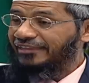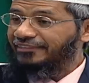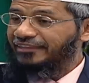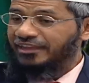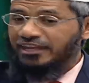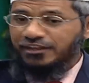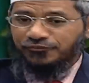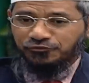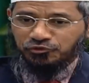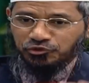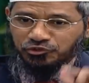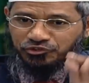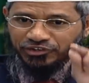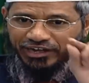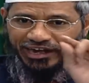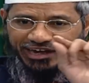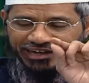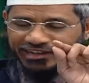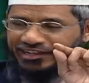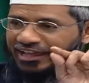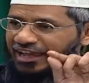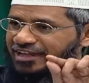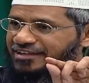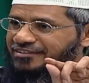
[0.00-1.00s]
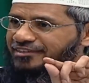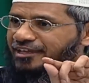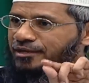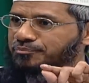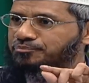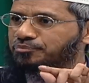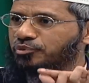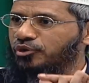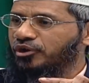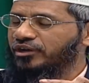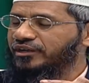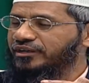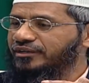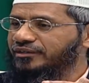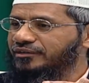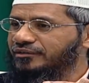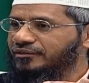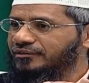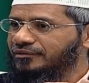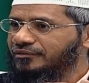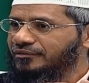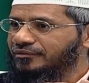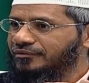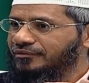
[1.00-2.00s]
And then if you try and catch that point,
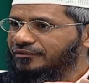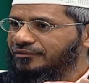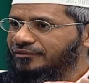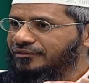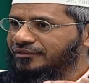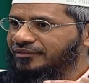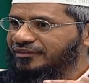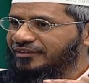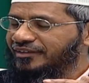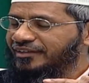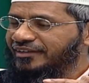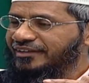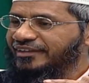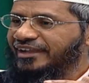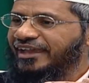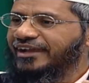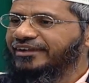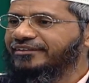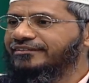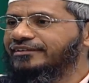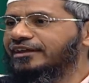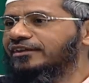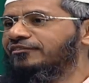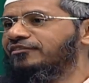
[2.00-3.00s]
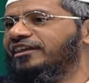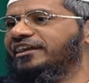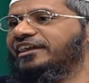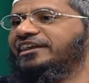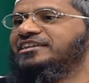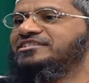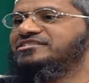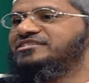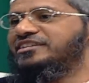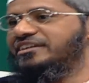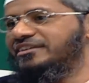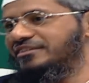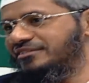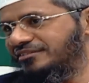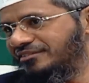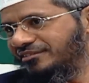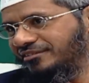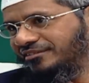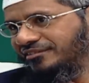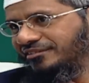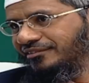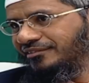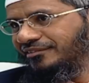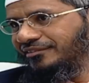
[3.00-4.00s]
next year it will again change.
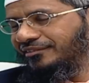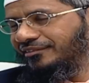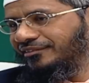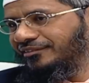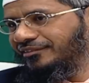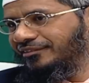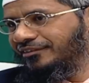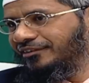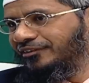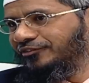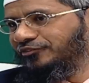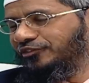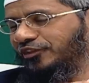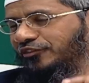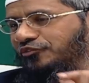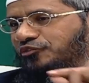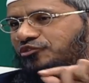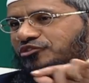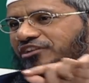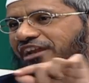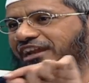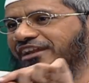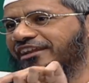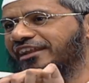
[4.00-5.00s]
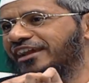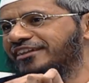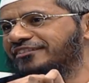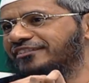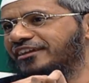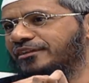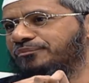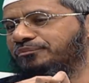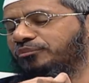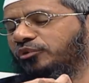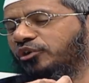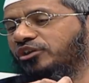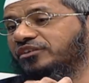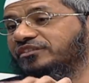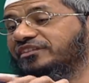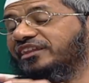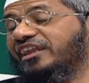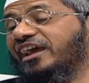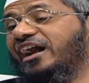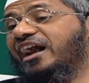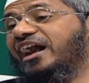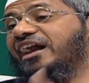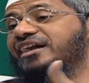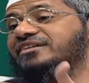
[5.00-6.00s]
So if you try and catch that point, there
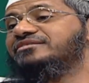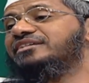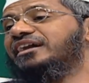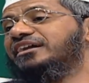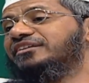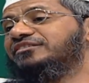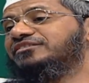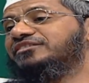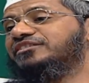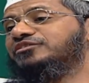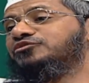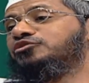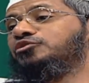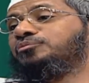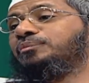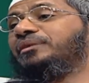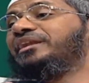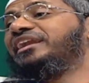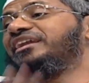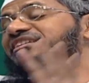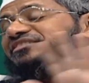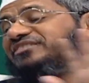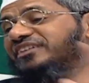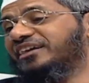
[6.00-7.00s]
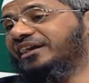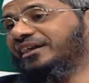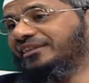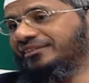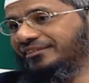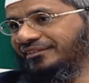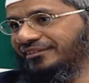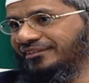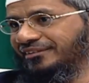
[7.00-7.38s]
are high chances you will pay less zakat.